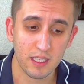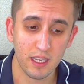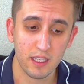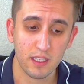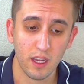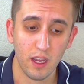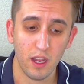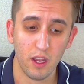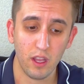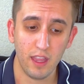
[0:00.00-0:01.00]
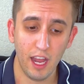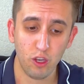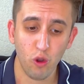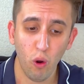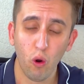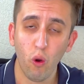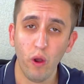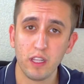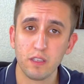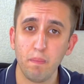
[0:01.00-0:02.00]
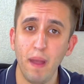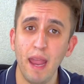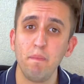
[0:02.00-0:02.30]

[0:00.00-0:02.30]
is that your coins may